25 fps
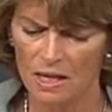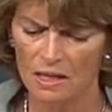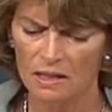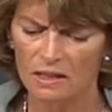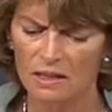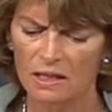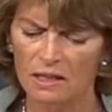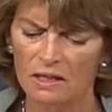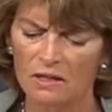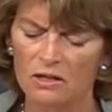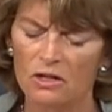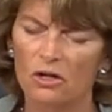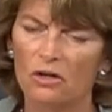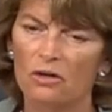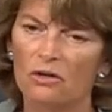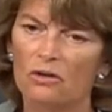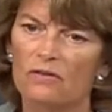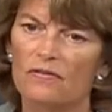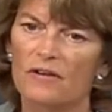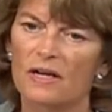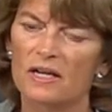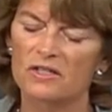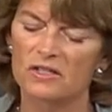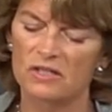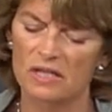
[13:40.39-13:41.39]
King
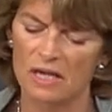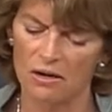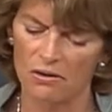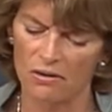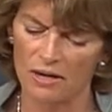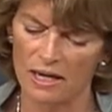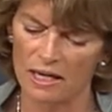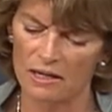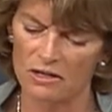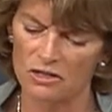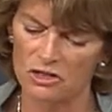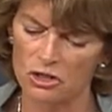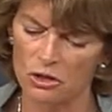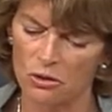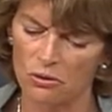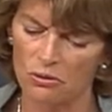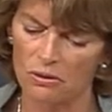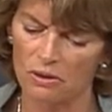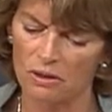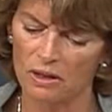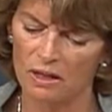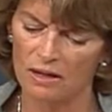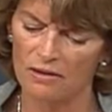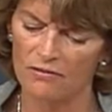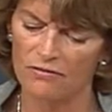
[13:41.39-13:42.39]
Cove has now had a
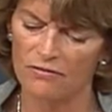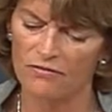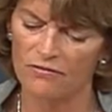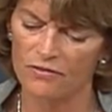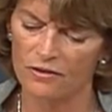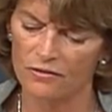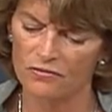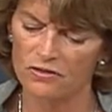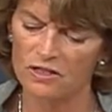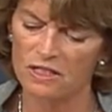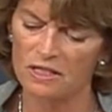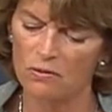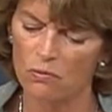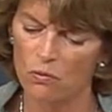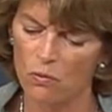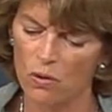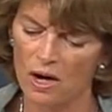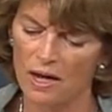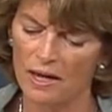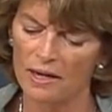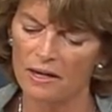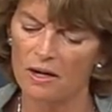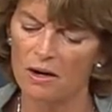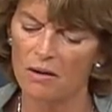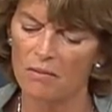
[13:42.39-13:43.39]
total of
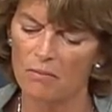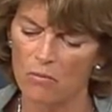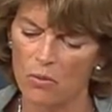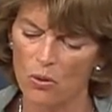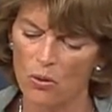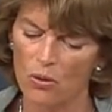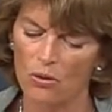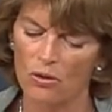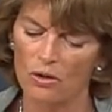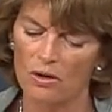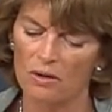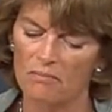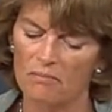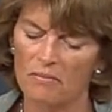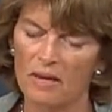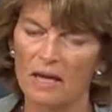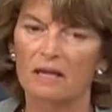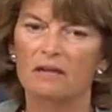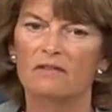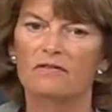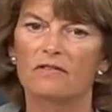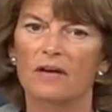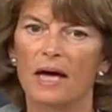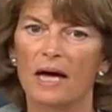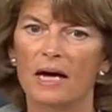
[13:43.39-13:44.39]
51 more
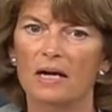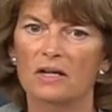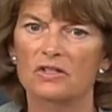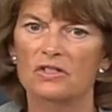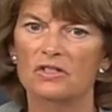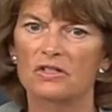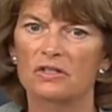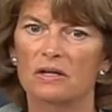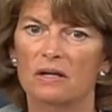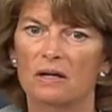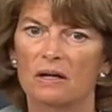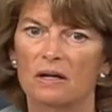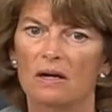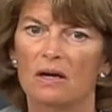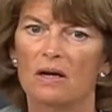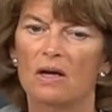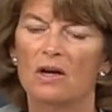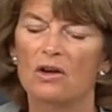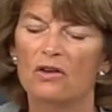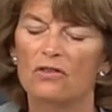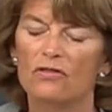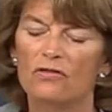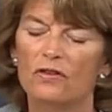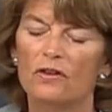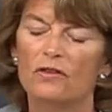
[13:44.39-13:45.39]
medevacs.
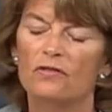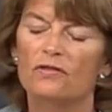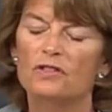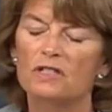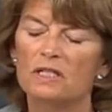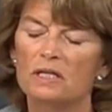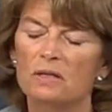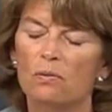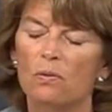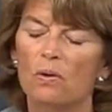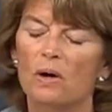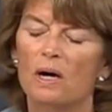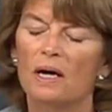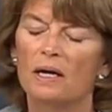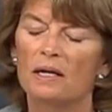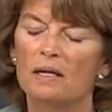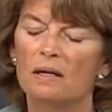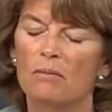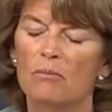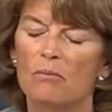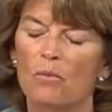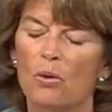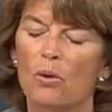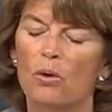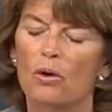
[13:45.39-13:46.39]

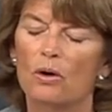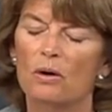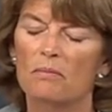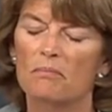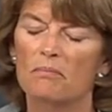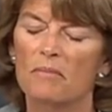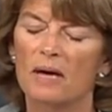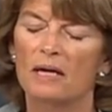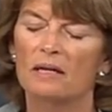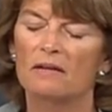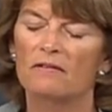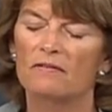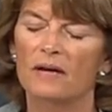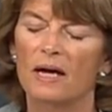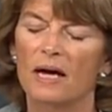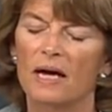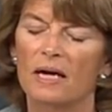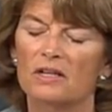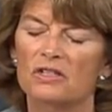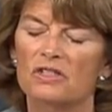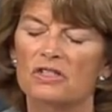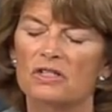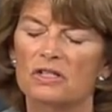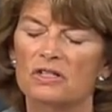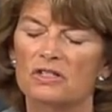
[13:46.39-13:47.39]
51 more
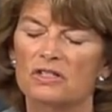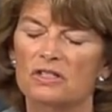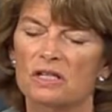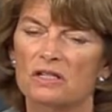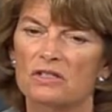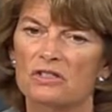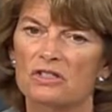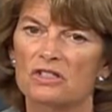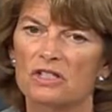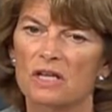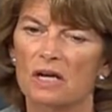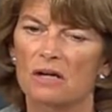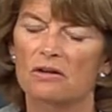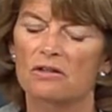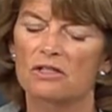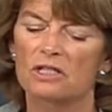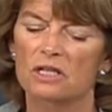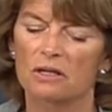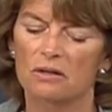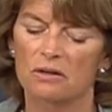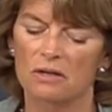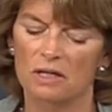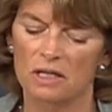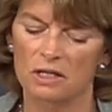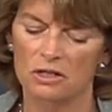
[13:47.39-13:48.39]
medevacs since
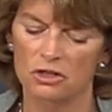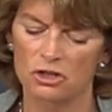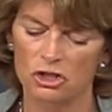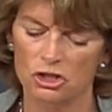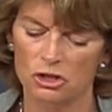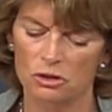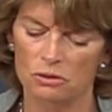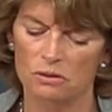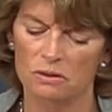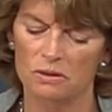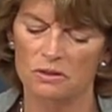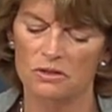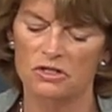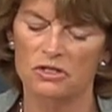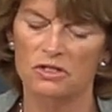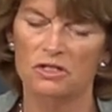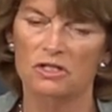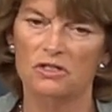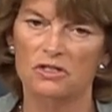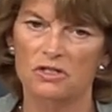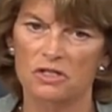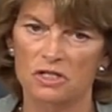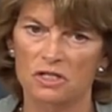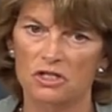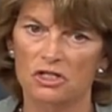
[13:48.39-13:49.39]
Secretary Jewell's
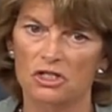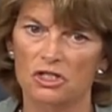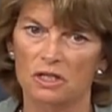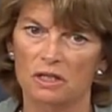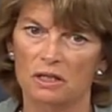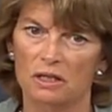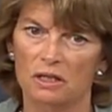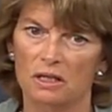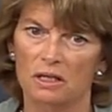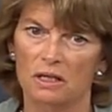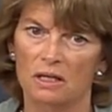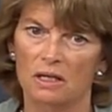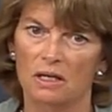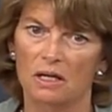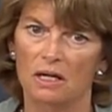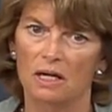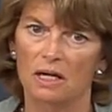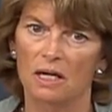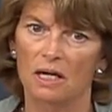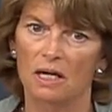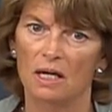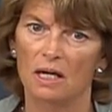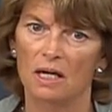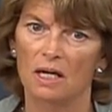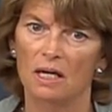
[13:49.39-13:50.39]
decision
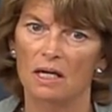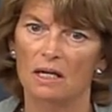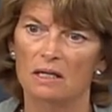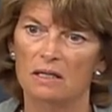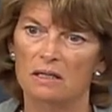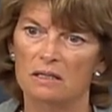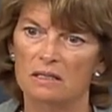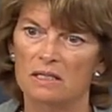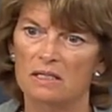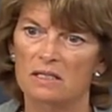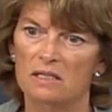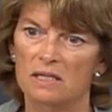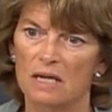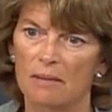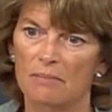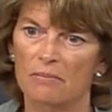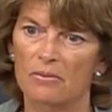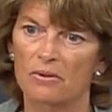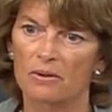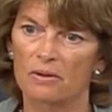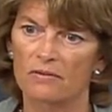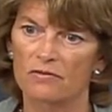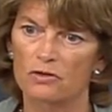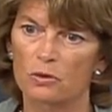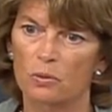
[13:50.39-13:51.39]
in
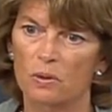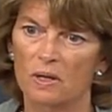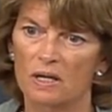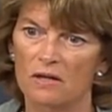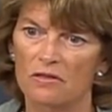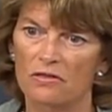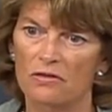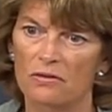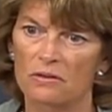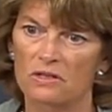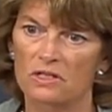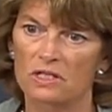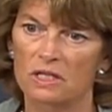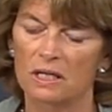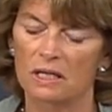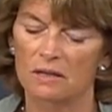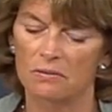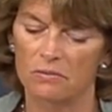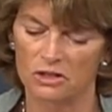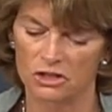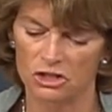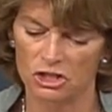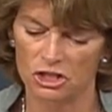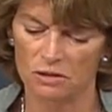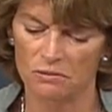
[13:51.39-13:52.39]
December of 2013
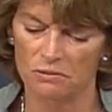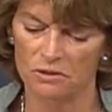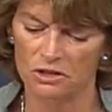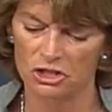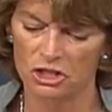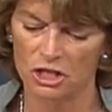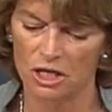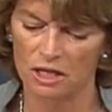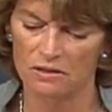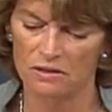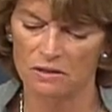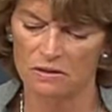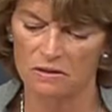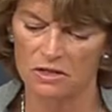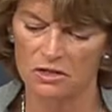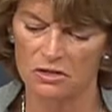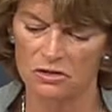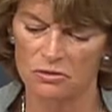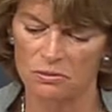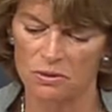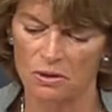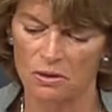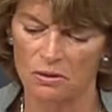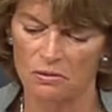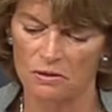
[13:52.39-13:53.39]
when she rejected
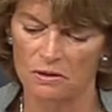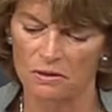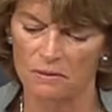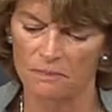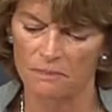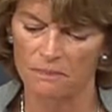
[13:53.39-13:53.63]
this road.